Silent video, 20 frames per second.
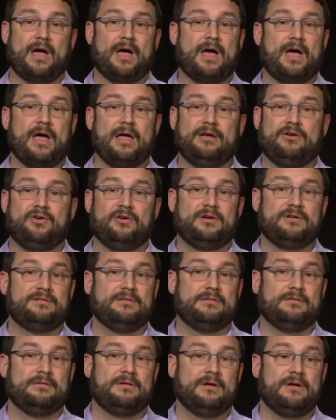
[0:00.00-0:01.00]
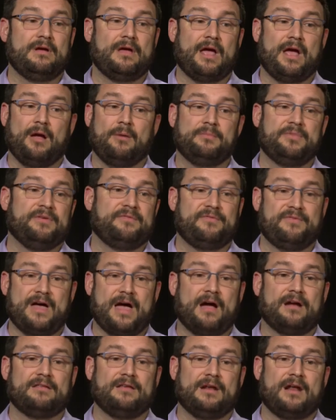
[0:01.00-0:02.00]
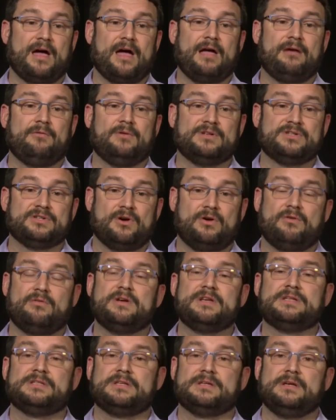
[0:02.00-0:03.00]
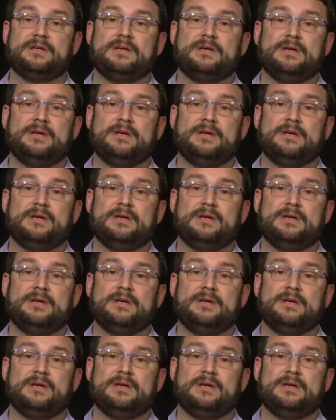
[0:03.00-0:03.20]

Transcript: I couldn't help the fact that I was always